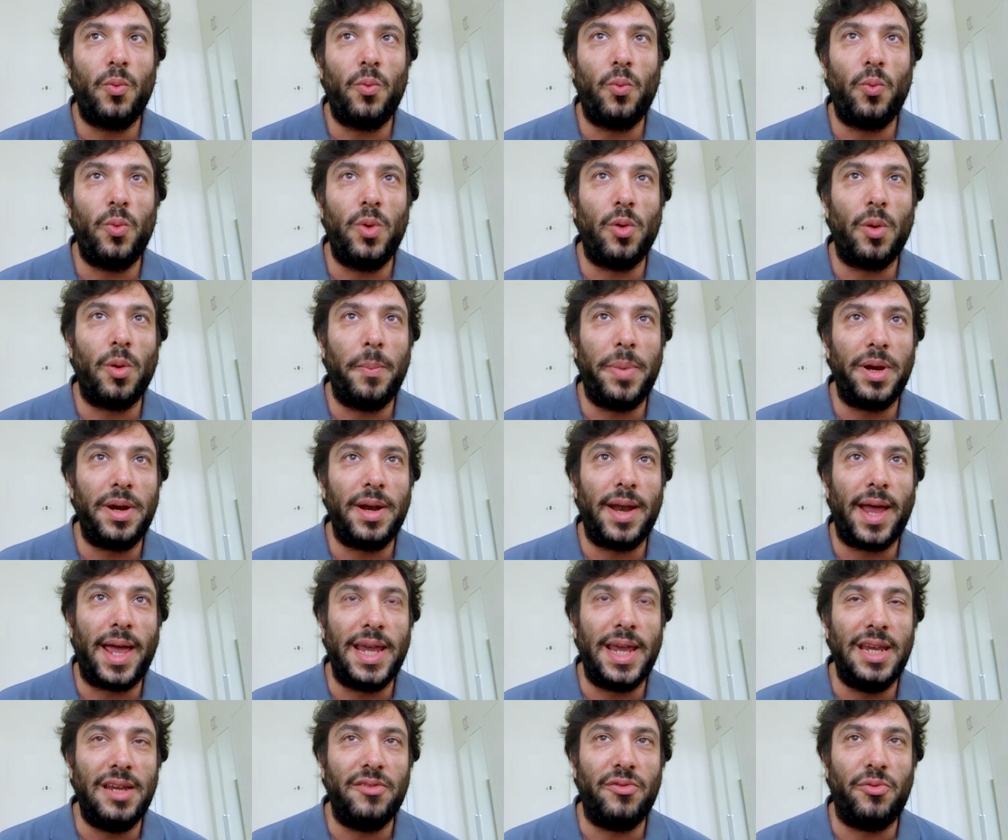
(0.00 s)
were a bit
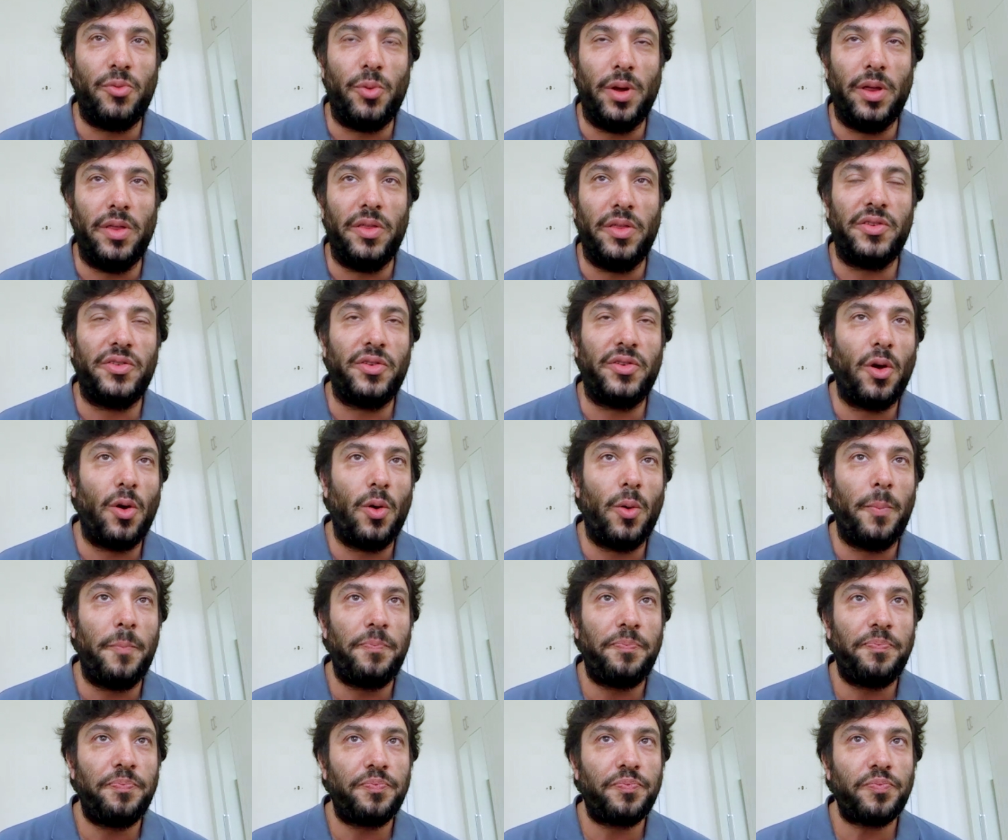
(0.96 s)
naive with.
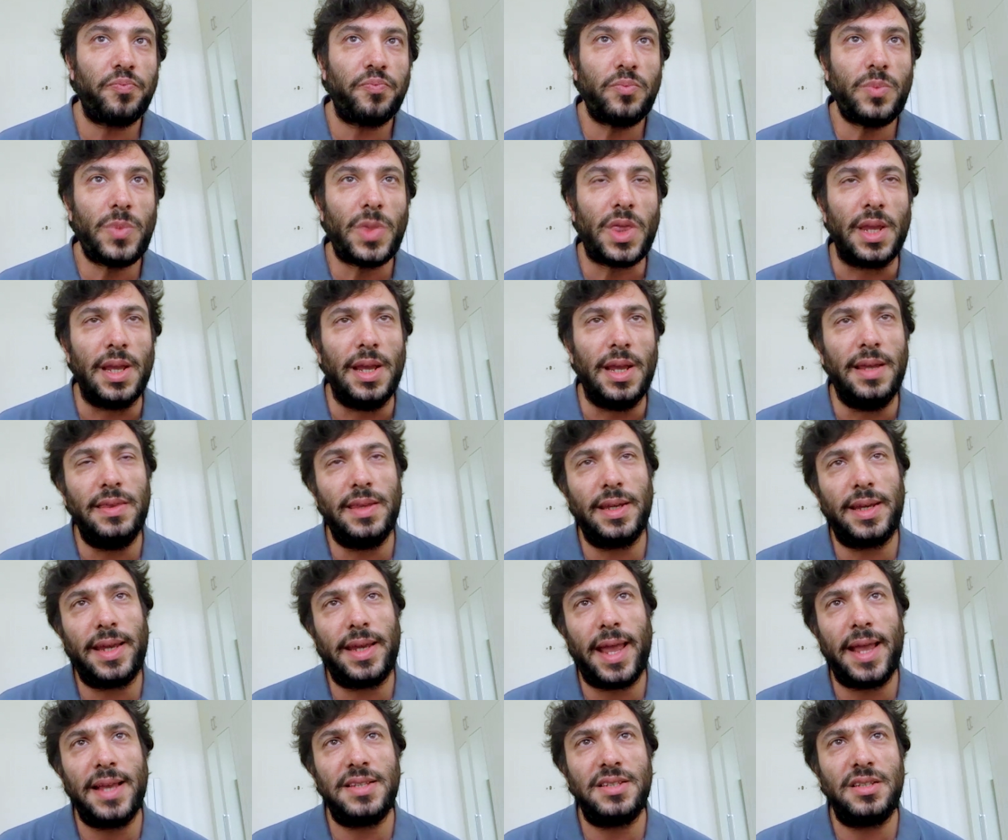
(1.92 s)
So in the
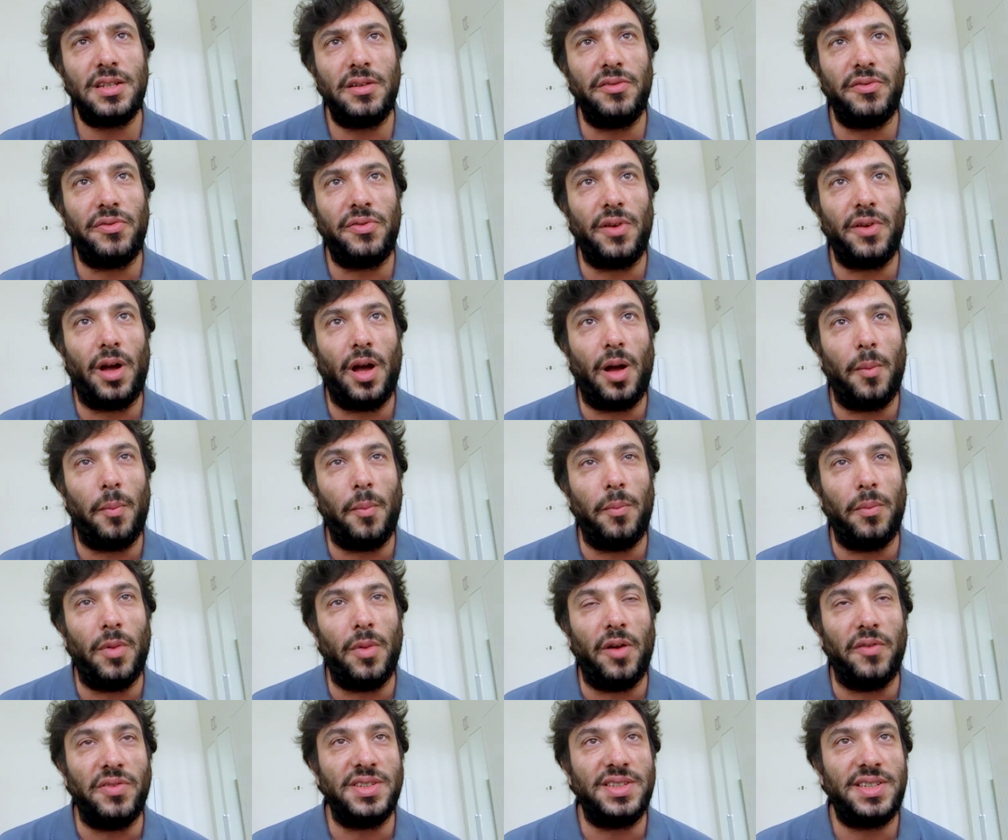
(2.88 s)
case of
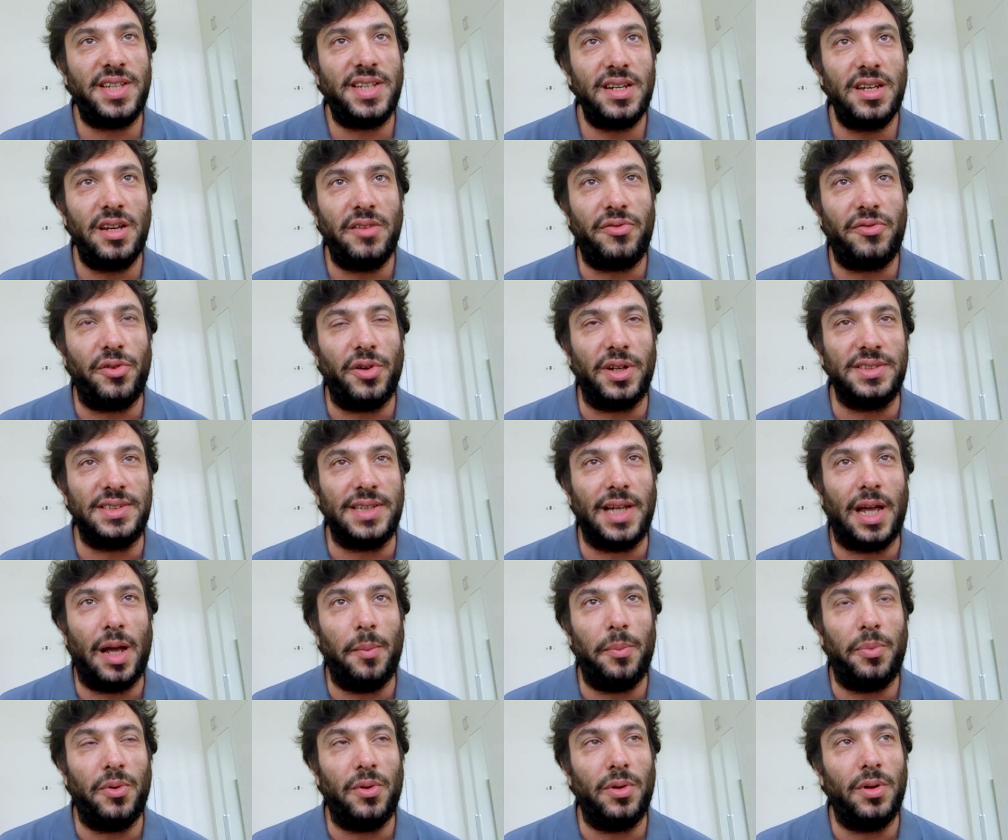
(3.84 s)
Sydney, for
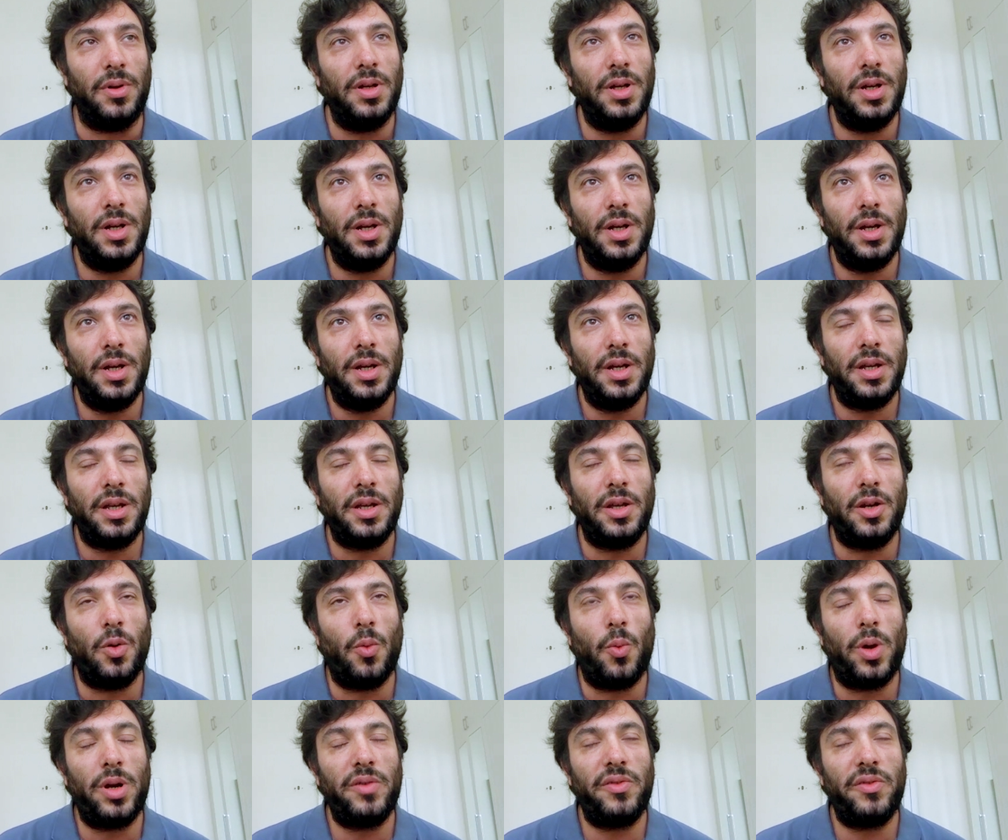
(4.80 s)
example,
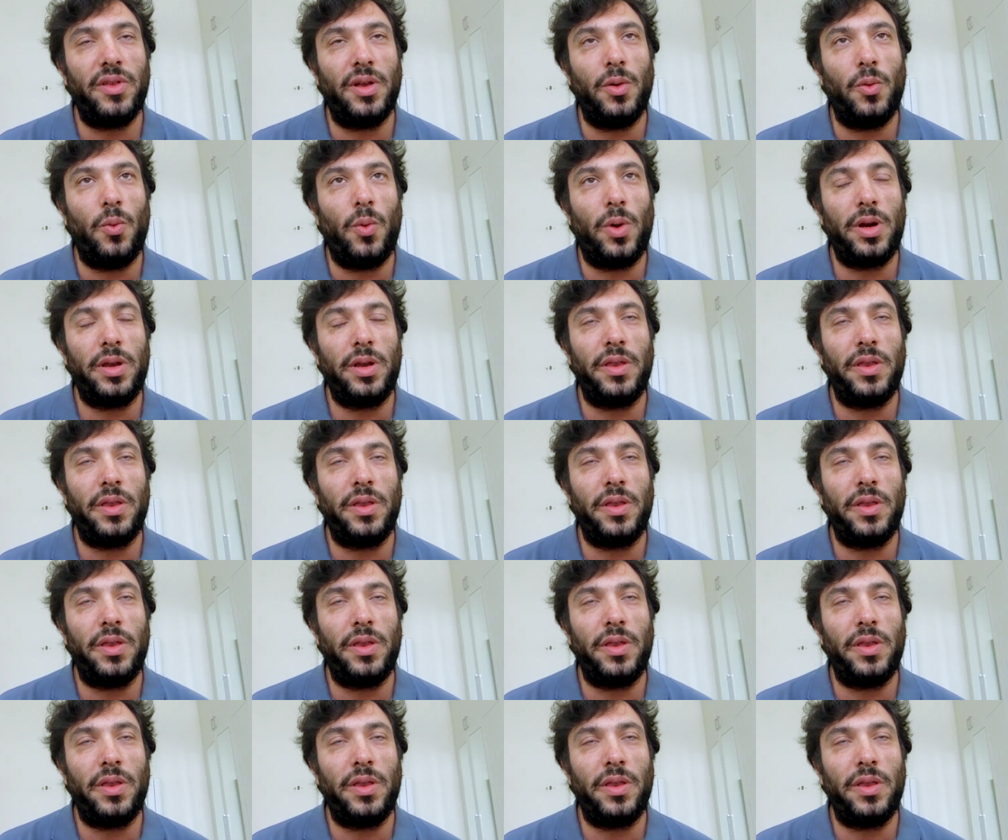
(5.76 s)
one of the